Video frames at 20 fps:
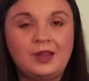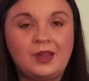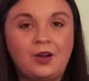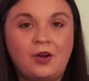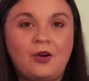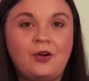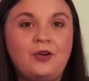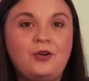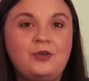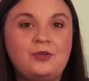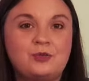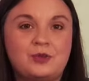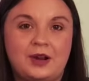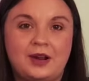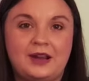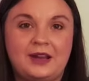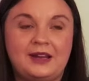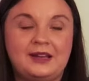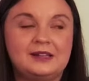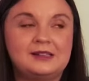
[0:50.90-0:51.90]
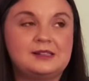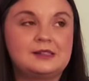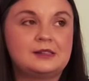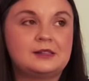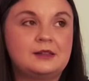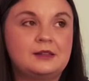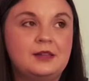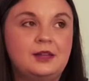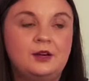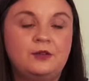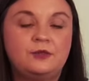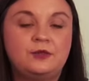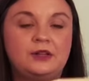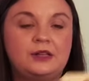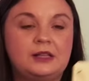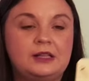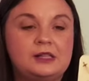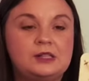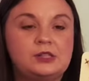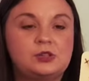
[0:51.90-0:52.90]
All right, their
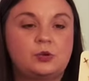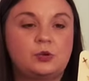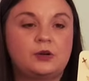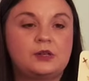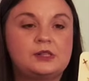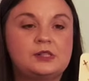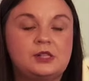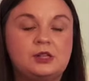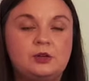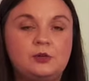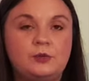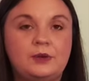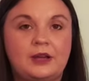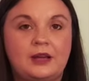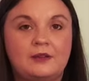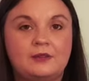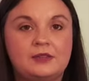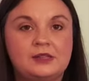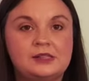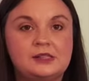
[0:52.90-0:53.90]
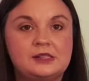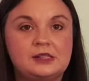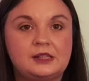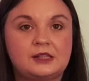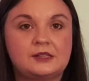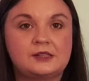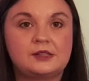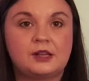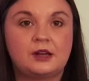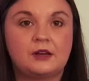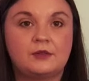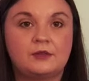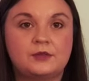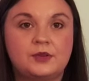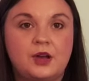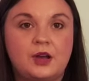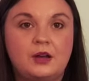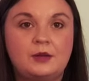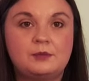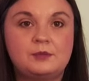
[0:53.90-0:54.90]
feelings towards you. We have the Six of
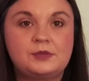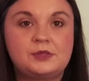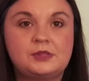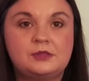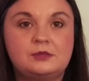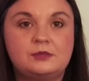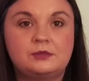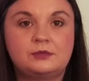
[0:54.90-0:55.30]
Cups